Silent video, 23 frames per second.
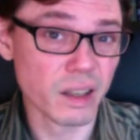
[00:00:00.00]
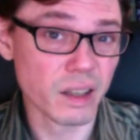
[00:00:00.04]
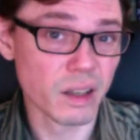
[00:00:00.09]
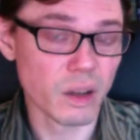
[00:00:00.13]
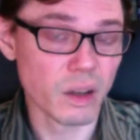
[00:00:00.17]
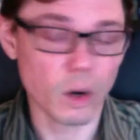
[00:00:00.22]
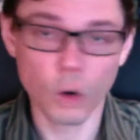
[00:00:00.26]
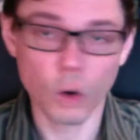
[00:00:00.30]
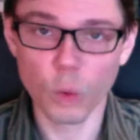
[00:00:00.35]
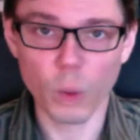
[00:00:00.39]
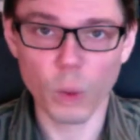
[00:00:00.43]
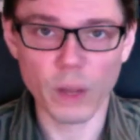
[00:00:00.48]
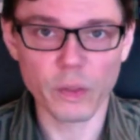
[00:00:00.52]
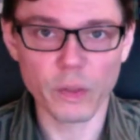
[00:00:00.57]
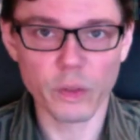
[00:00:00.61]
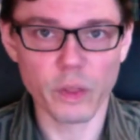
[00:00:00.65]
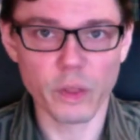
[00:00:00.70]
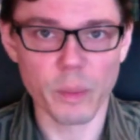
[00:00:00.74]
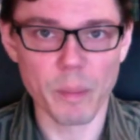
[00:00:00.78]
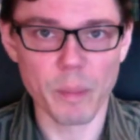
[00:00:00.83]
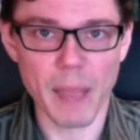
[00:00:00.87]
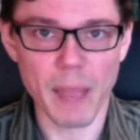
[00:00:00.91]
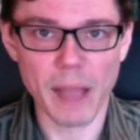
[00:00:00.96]
or whether
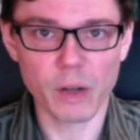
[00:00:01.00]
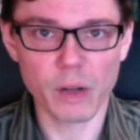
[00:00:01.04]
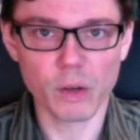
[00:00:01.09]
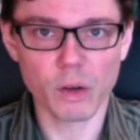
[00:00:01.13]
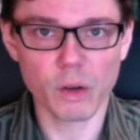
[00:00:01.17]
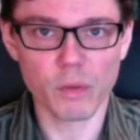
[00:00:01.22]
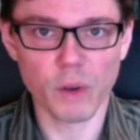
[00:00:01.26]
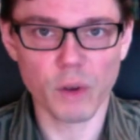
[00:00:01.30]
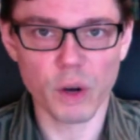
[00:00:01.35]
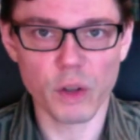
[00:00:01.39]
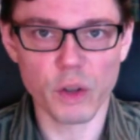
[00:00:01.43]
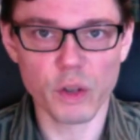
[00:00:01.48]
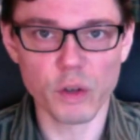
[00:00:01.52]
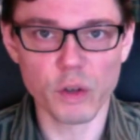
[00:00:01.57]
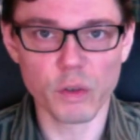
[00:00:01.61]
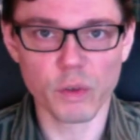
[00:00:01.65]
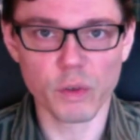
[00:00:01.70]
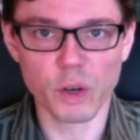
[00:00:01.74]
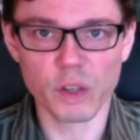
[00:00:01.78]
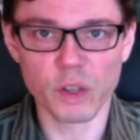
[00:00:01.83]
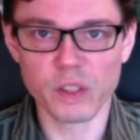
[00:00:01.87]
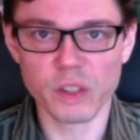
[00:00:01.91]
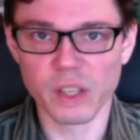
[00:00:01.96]
the matter of our
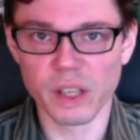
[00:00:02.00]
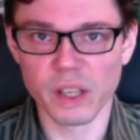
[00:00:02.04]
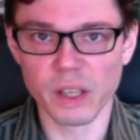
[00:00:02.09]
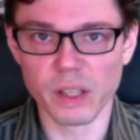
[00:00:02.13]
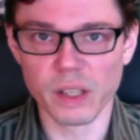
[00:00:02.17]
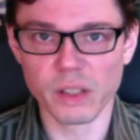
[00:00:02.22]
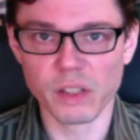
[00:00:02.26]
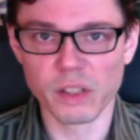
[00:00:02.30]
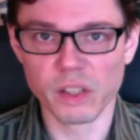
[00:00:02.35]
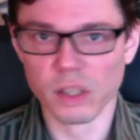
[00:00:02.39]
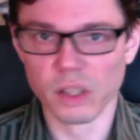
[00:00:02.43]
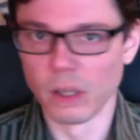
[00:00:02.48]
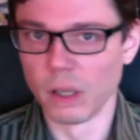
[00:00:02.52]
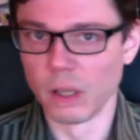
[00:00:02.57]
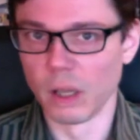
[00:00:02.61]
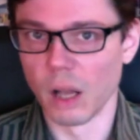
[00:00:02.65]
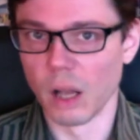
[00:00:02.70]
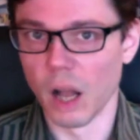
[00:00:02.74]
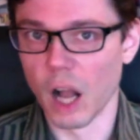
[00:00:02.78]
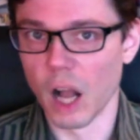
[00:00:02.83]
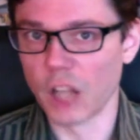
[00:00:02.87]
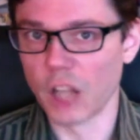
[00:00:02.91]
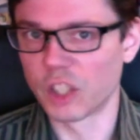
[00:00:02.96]
universe is
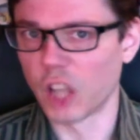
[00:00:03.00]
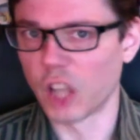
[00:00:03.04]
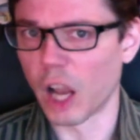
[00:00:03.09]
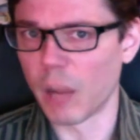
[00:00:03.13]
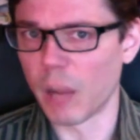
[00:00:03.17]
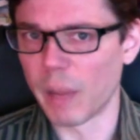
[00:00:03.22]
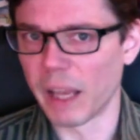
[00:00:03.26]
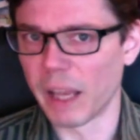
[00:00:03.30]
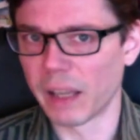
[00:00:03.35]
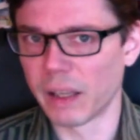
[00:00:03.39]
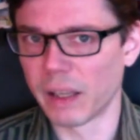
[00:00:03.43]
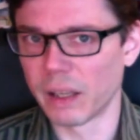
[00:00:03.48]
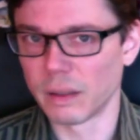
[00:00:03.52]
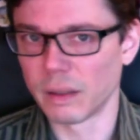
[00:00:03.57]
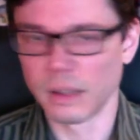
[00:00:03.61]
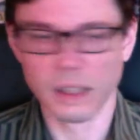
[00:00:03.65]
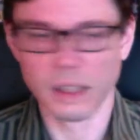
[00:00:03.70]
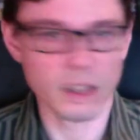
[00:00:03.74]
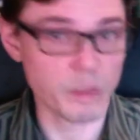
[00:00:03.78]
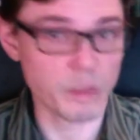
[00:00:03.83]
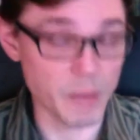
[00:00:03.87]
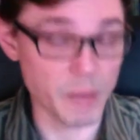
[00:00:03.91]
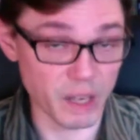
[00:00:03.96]
atomic
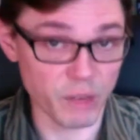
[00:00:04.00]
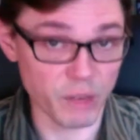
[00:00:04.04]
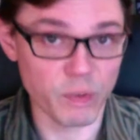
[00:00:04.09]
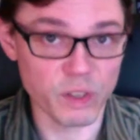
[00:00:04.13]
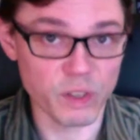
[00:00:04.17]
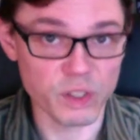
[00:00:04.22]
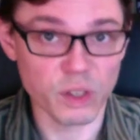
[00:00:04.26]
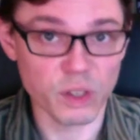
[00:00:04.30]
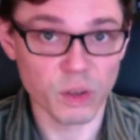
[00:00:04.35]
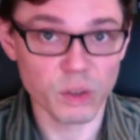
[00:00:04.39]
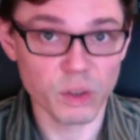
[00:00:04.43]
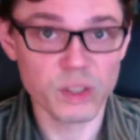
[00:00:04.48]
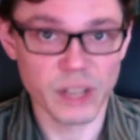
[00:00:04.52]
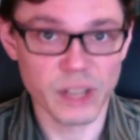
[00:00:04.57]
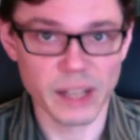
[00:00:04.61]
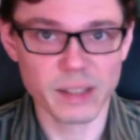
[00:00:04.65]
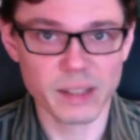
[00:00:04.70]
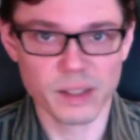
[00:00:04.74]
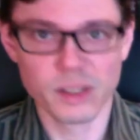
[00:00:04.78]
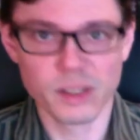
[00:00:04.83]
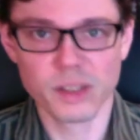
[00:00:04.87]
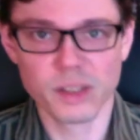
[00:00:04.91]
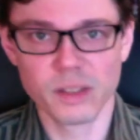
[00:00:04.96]
in the metaphysical
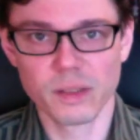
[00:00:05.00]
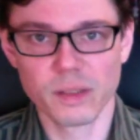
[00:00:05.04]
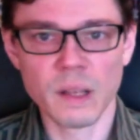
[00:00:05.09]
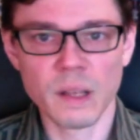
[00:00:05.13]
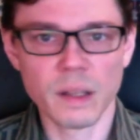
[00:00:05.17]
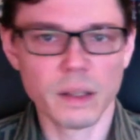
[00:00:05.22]
sense.